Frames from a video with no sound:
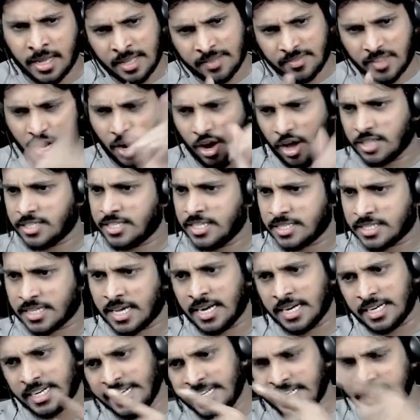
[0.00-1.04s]
the loss is
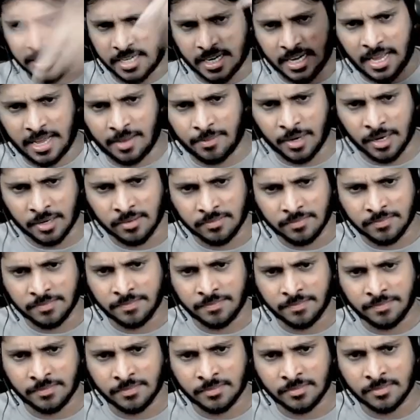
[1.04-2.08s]
correct, it is reliable.
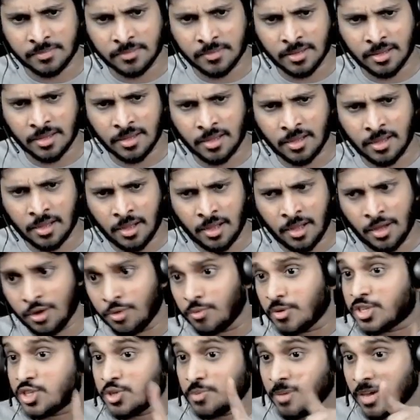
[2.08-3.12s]

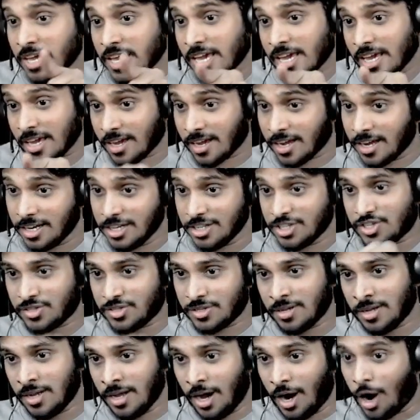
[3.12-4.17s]
Which
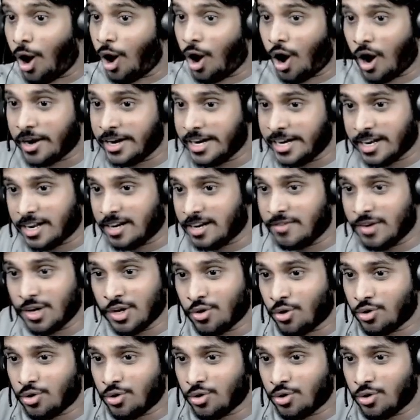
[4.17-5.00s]
means auditor will go